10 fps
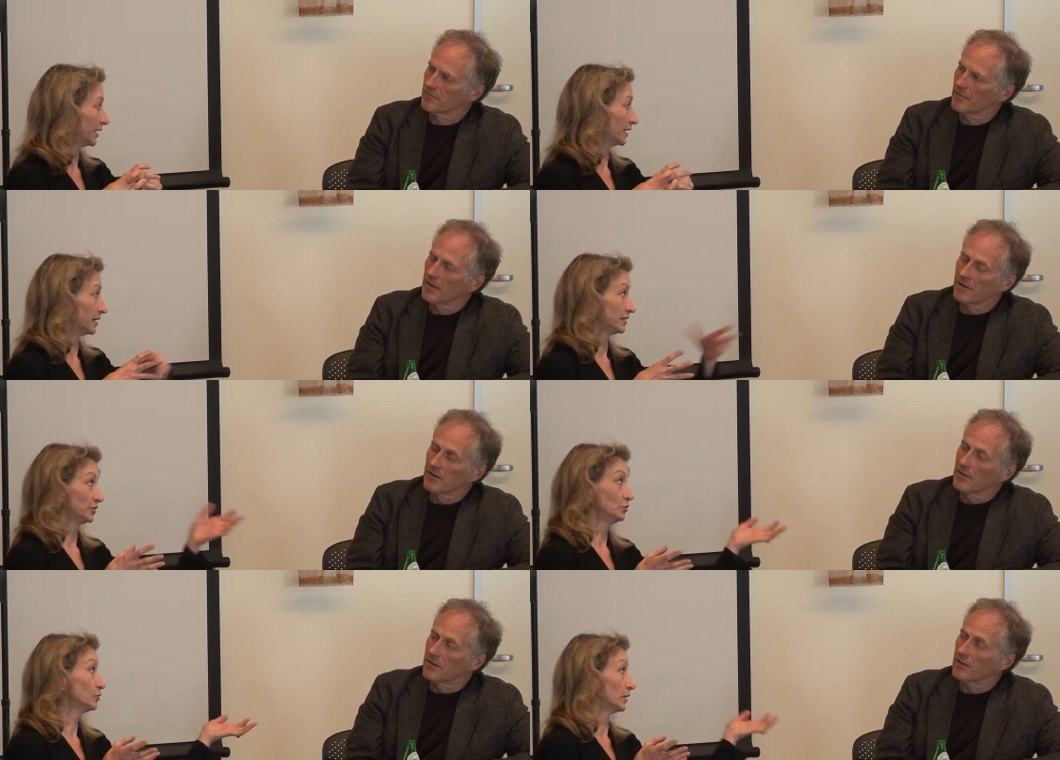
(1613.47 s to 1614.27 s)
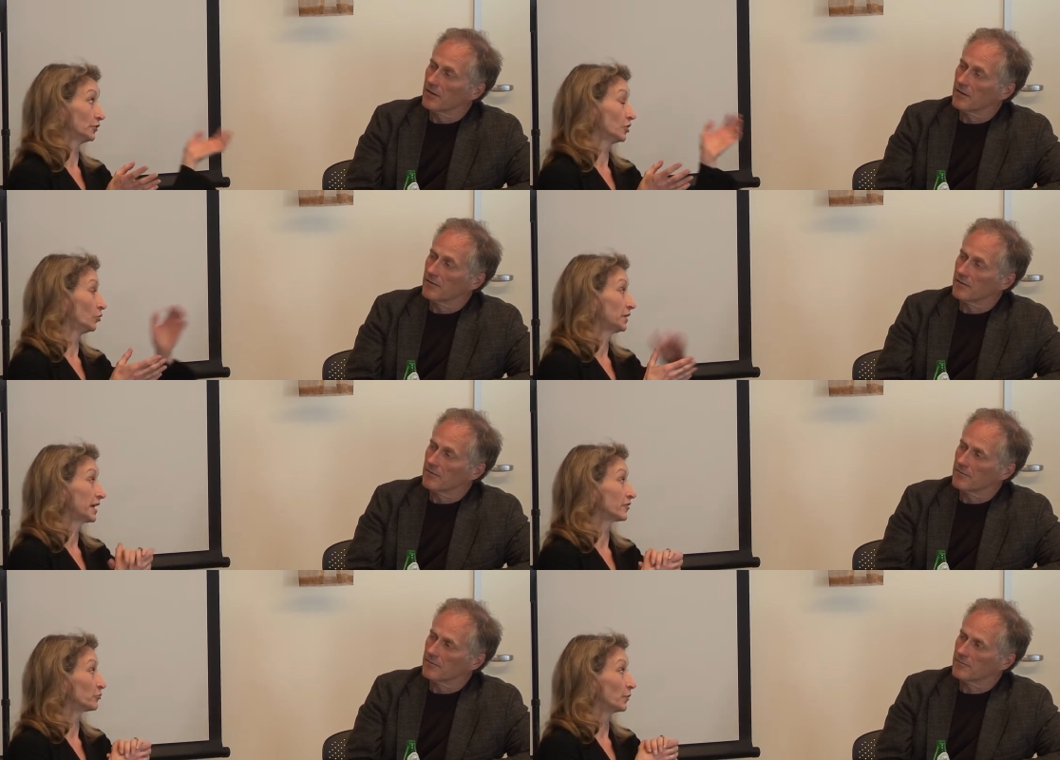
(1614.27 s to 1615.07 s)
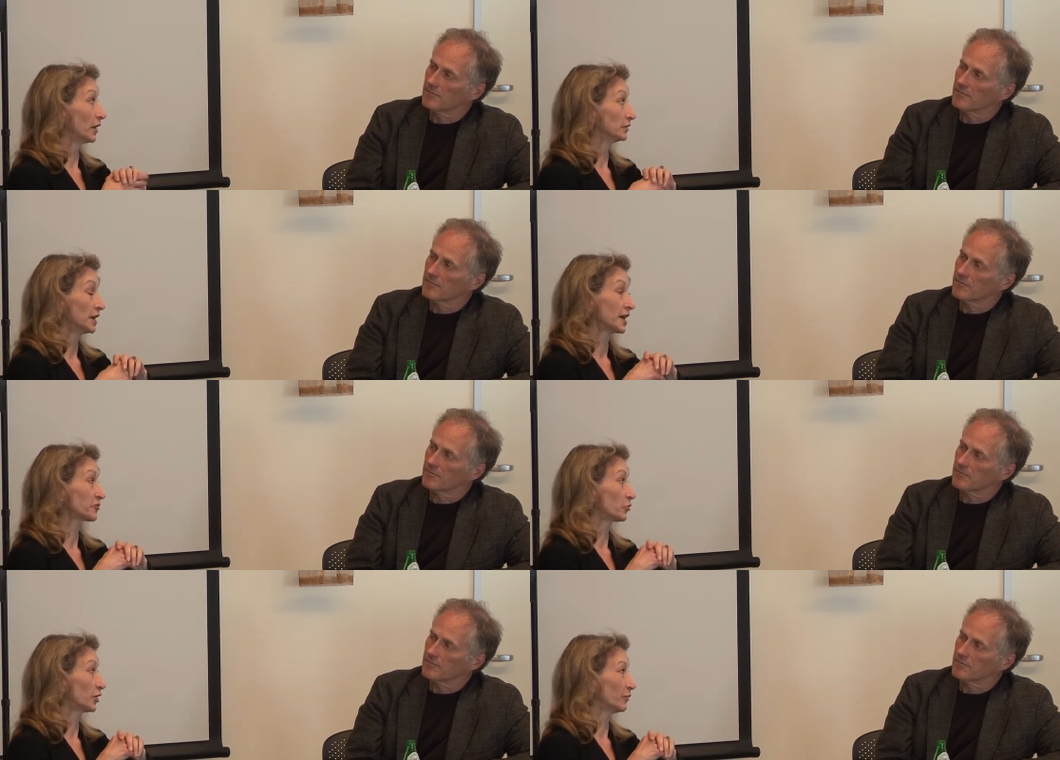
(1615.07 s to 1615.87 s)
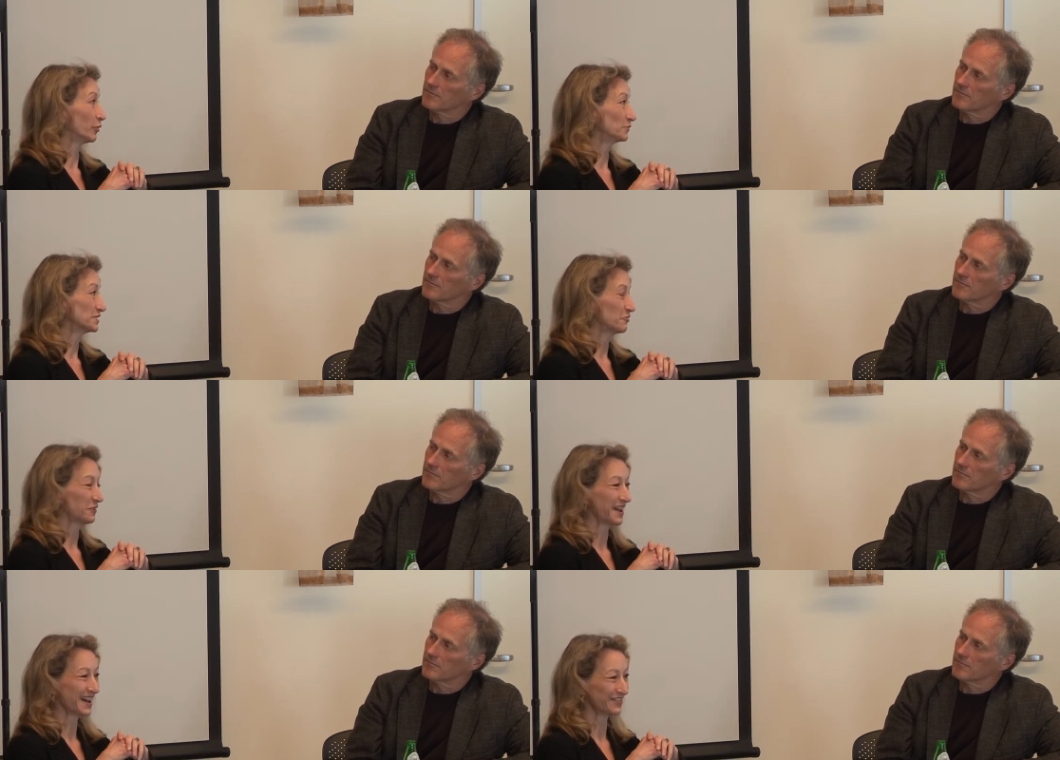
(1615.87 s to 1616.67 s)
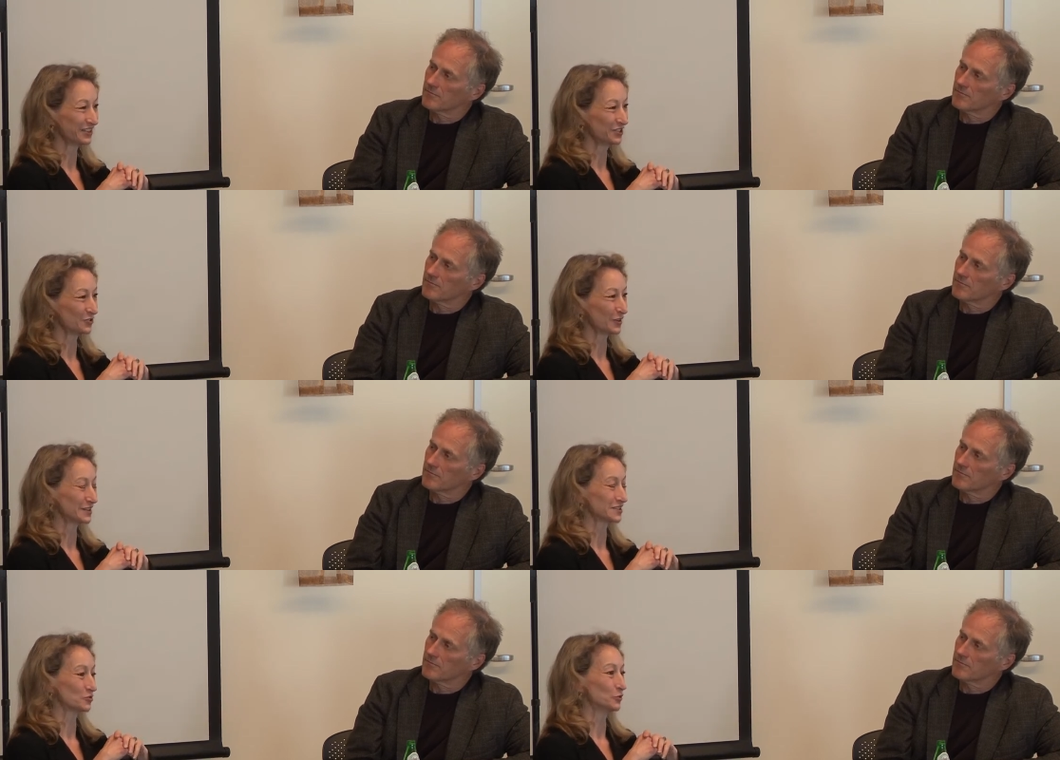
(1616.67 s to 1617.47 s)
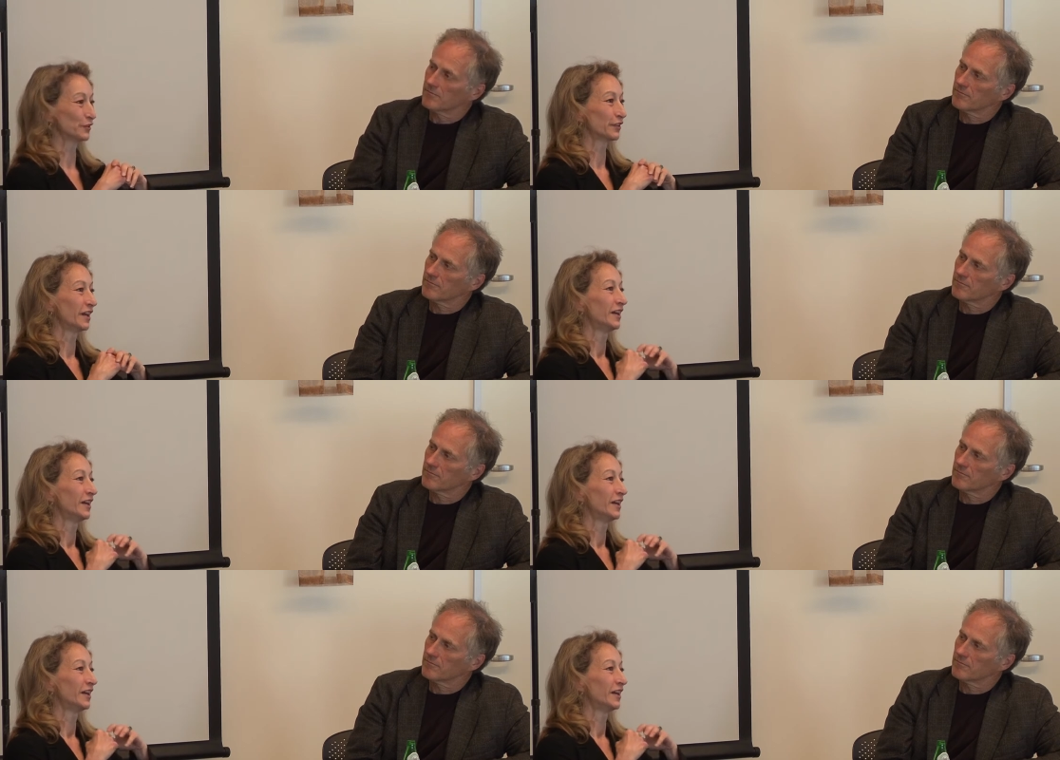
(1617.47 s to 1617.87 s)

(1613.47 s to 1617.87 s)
Speaker 1: And and you well know we have a, a lot of problems that we haven't addressed with.